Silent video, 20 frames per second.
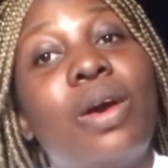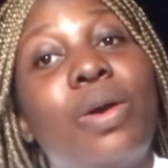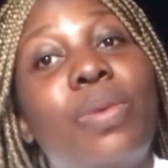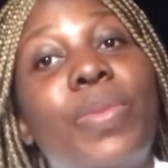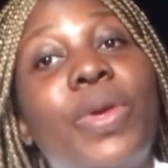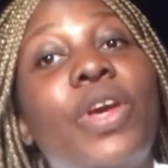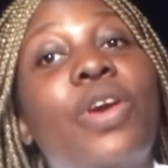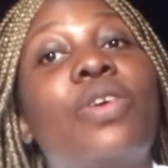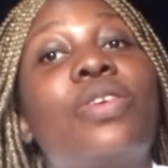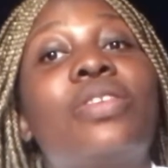
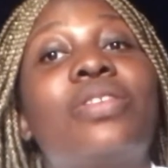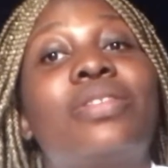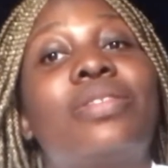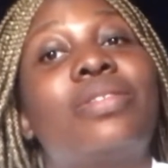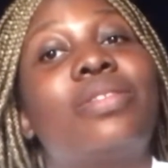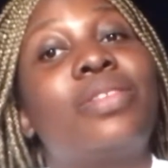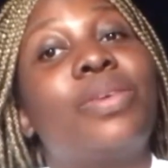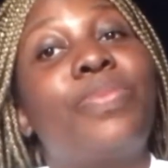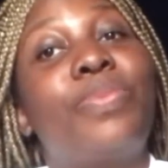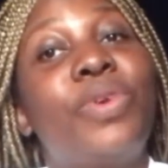because
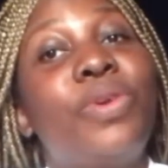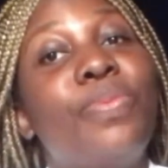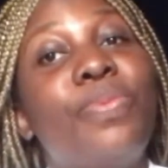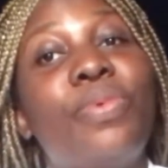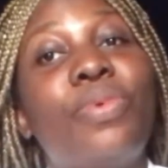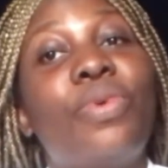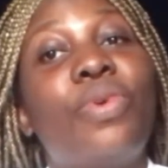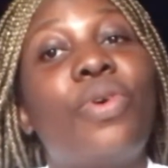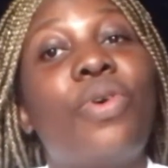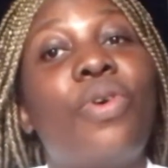the
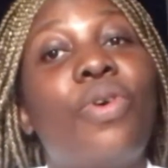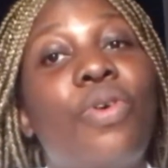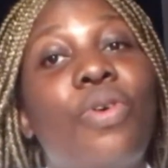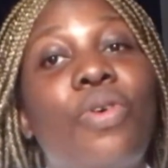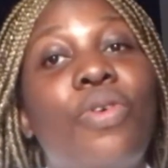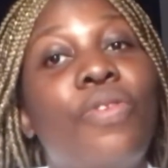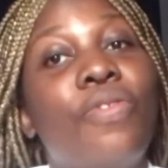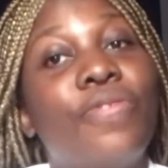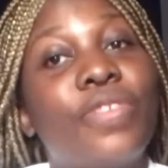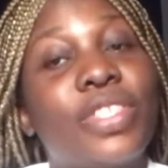people
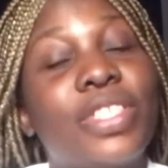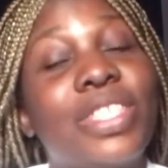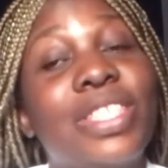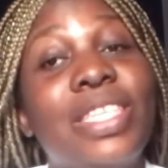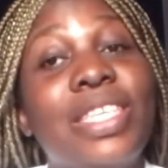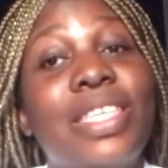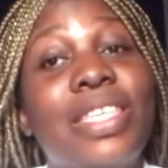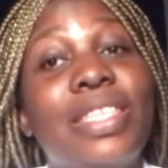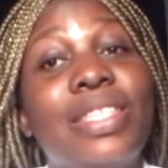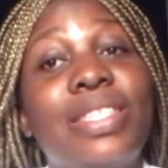
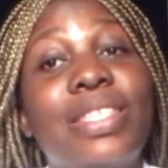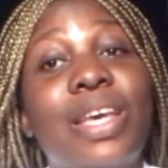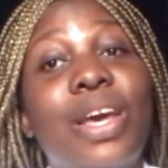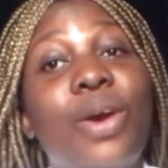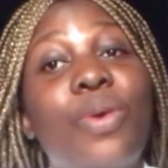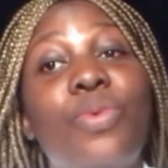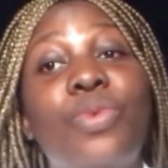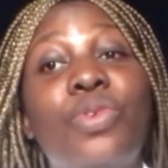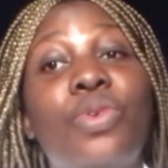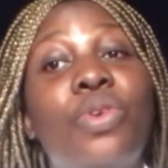overseas
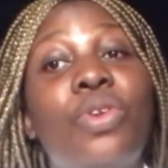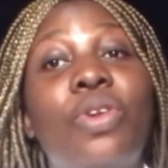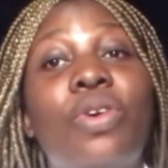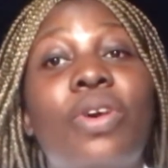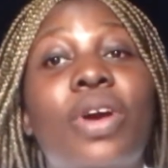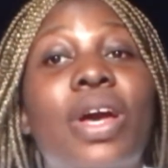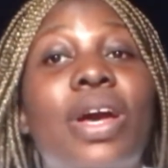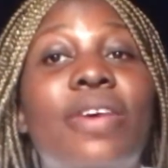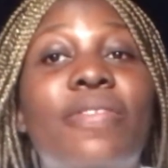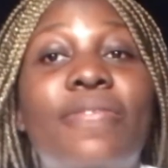will no
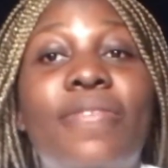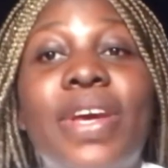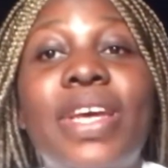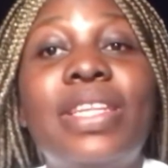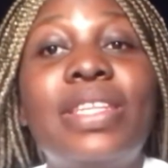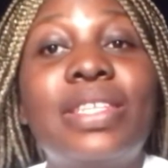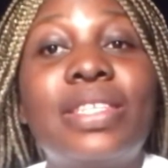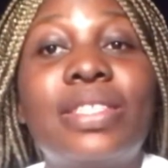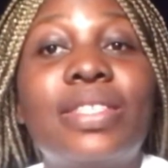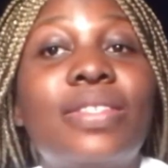longer
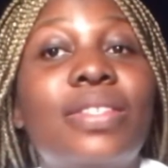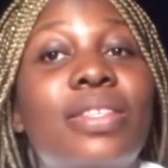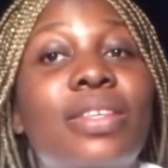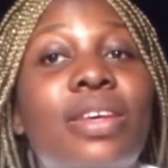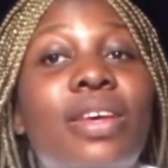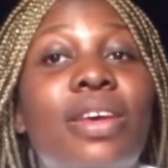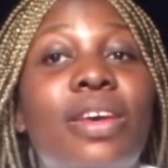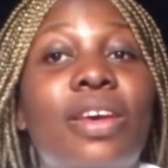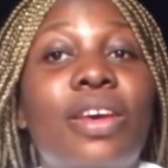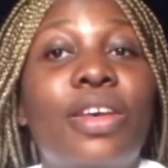find it
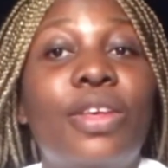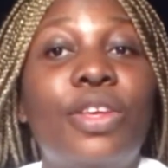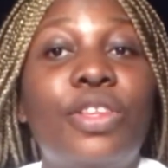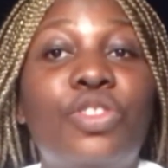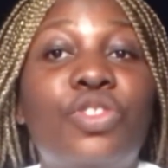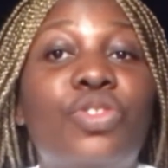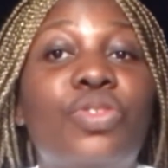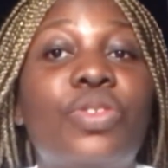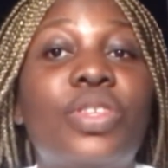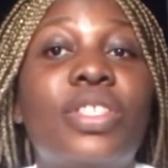
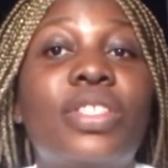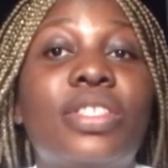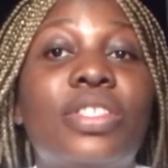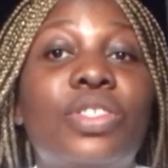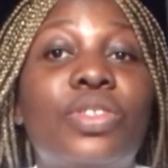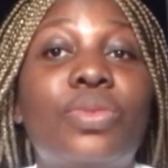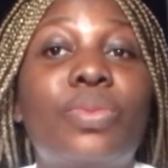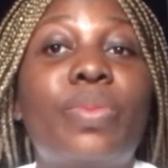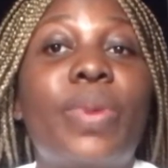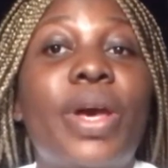interesting
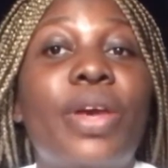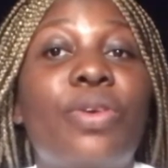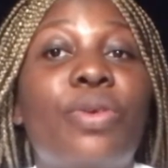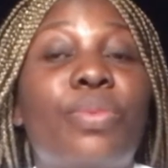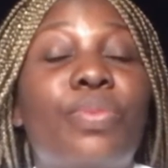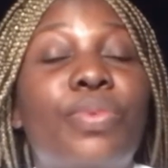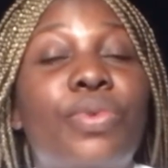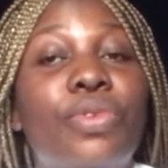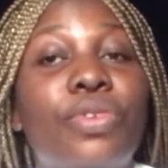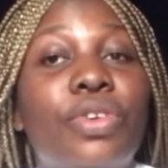to buy your
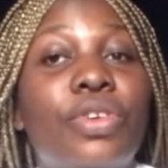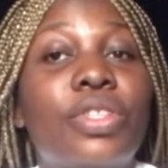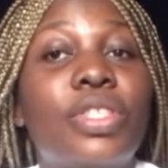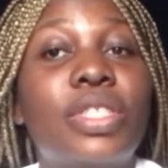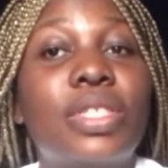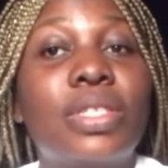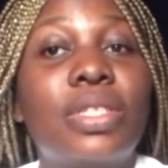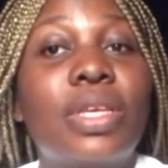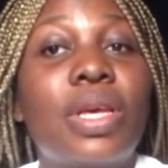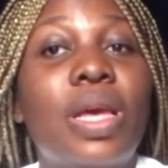
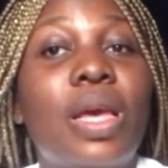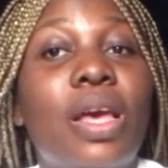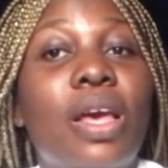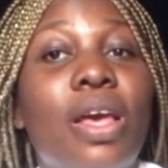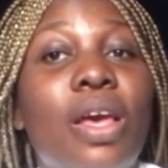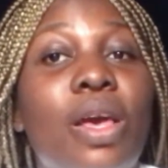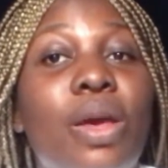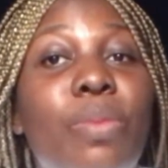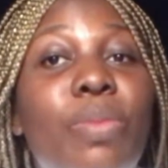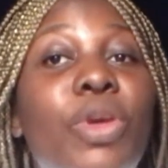products,
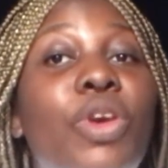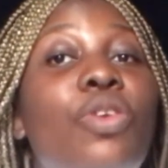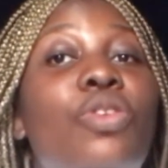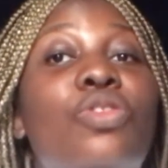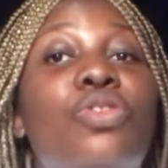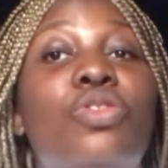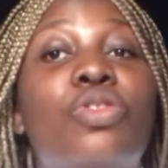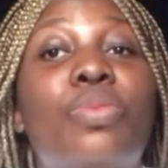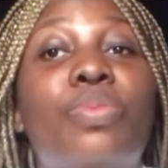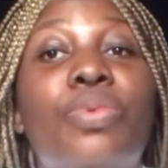
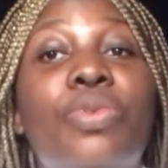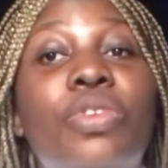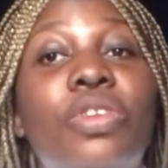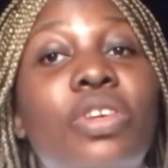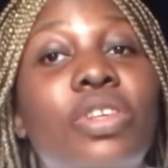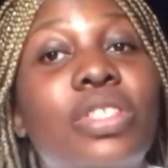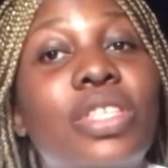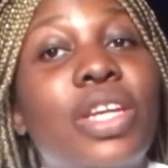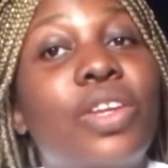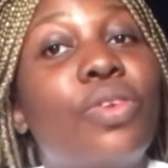because your
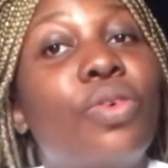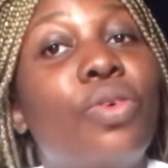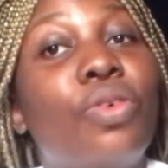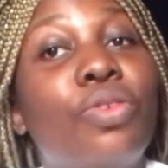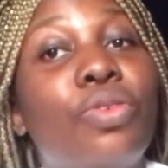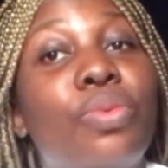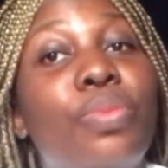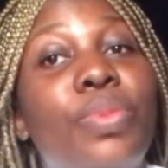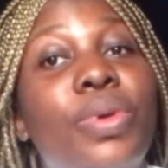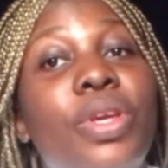products are not
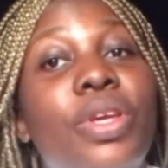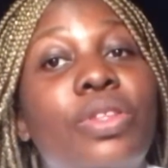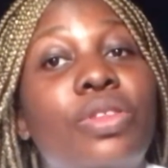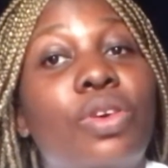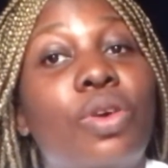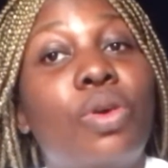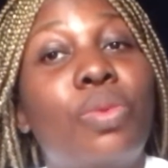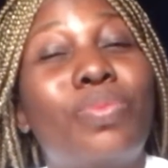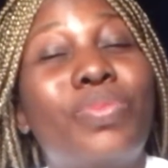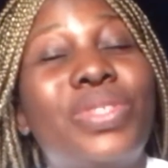going to be
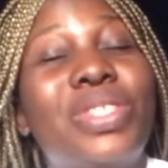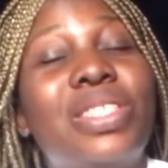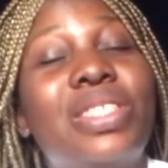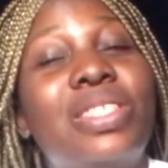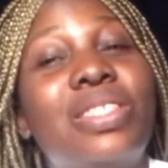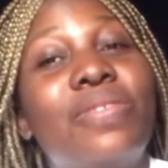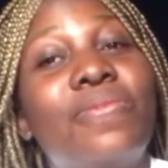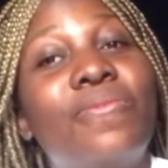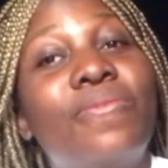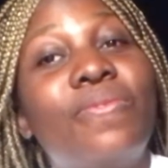
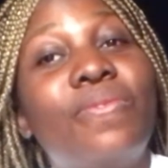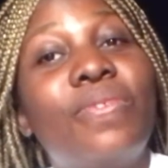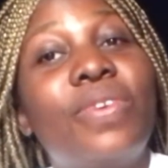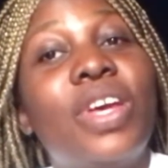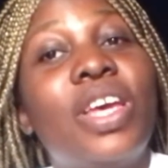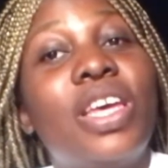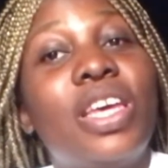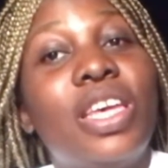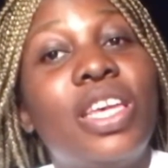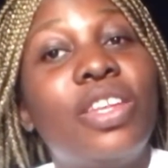competitive
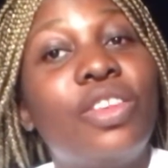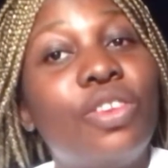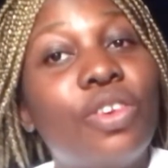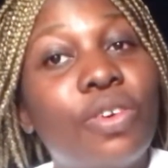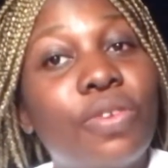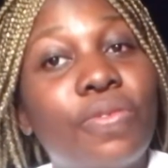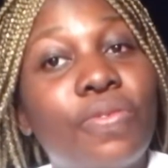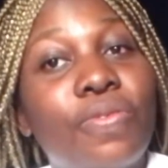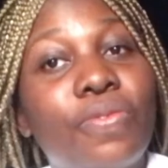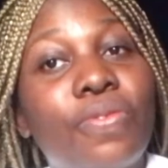
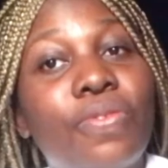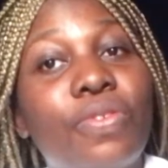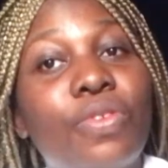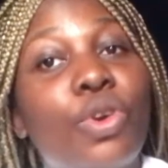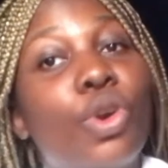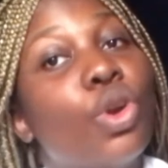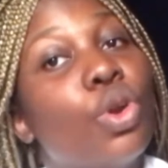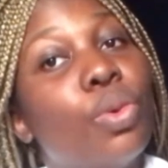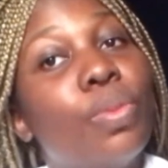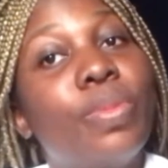enough
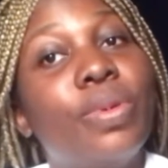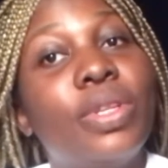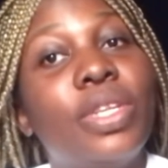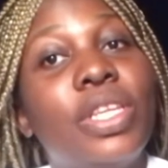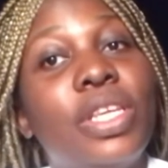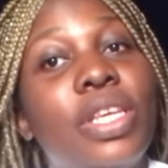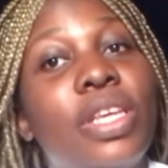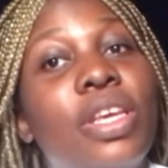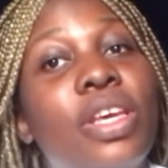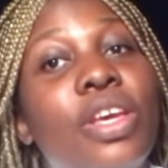
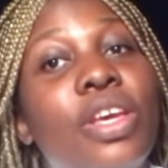globally